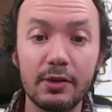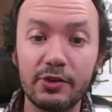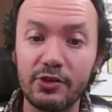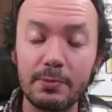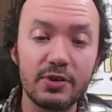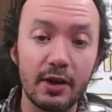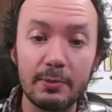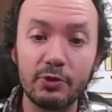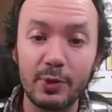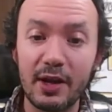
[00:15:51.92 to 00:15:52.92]

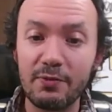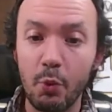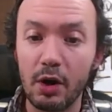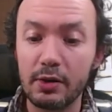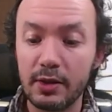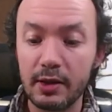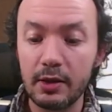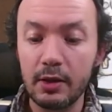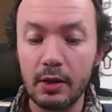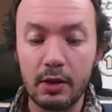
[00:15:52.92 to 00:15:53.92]
Sometimes we have work that
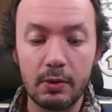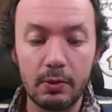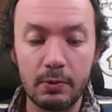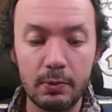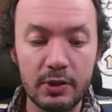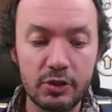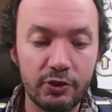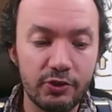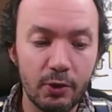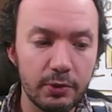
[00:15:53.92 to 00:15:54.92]
we
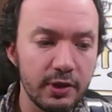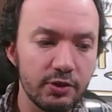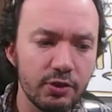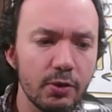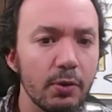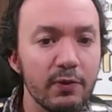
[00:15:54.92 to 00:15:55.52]
just don't need to do.